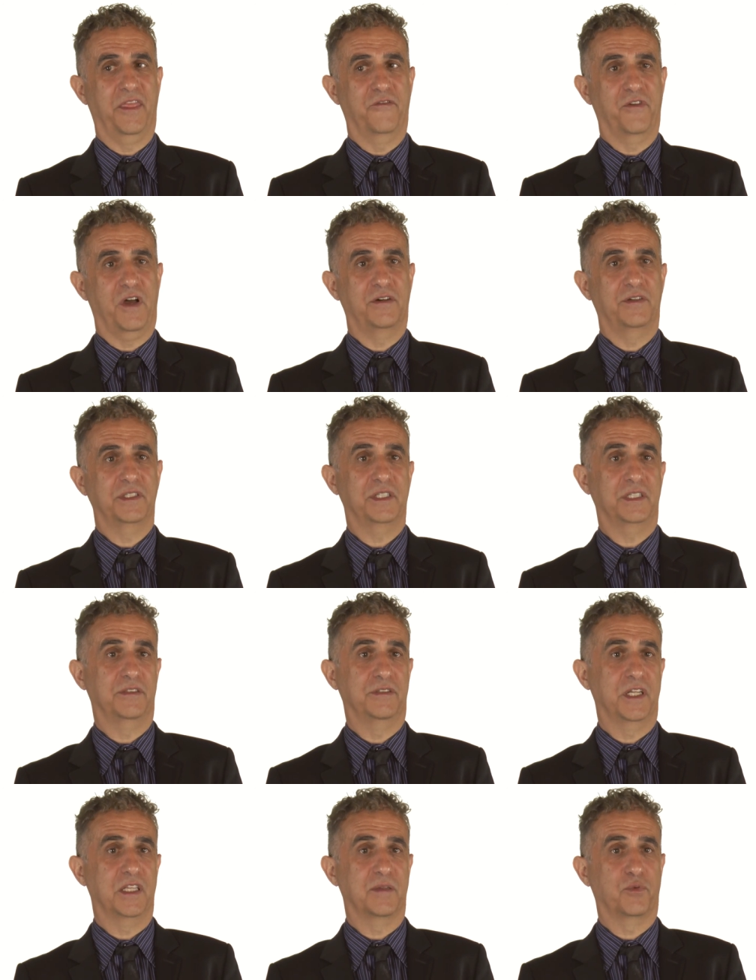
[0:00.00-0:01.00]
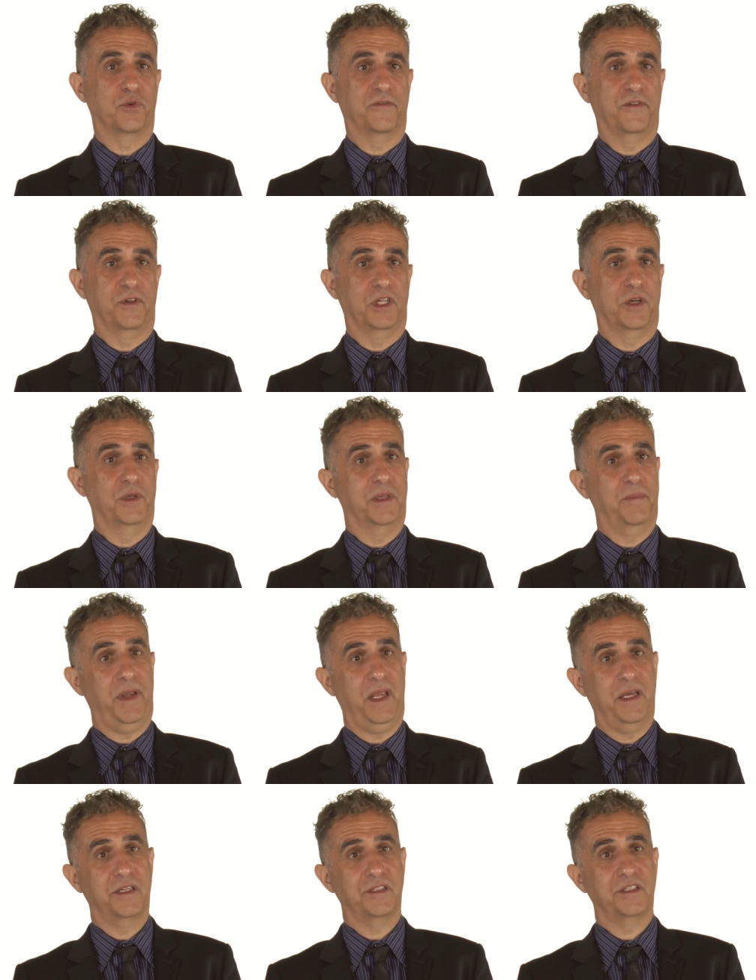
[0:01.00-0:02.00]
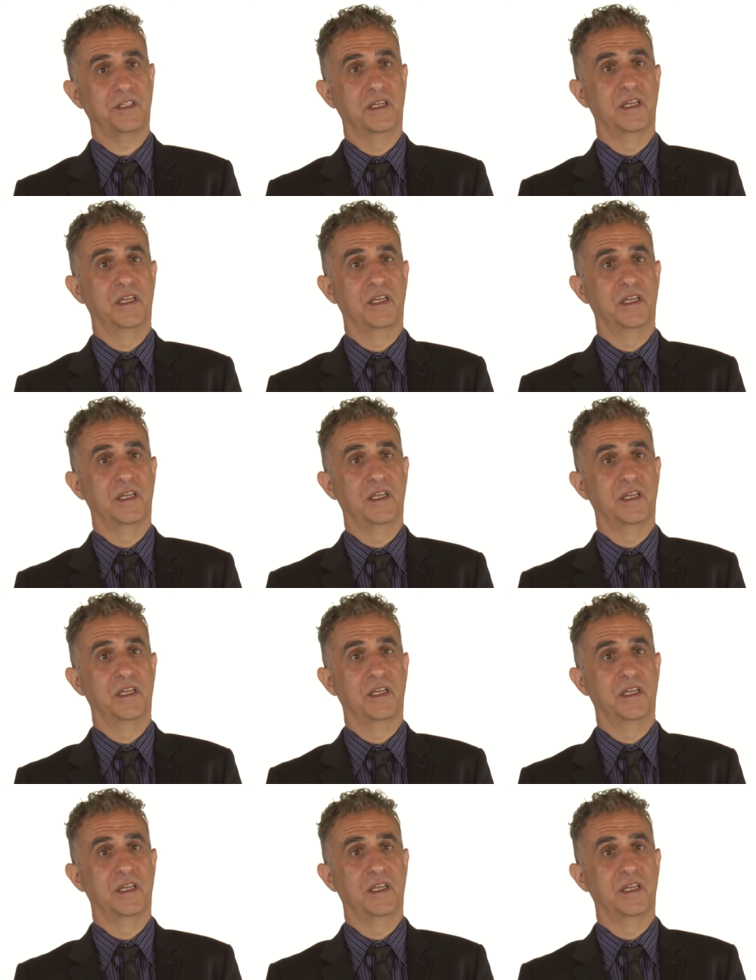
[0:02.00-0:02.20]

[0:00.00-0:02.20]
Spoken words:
the volatility of the portfolio in the past,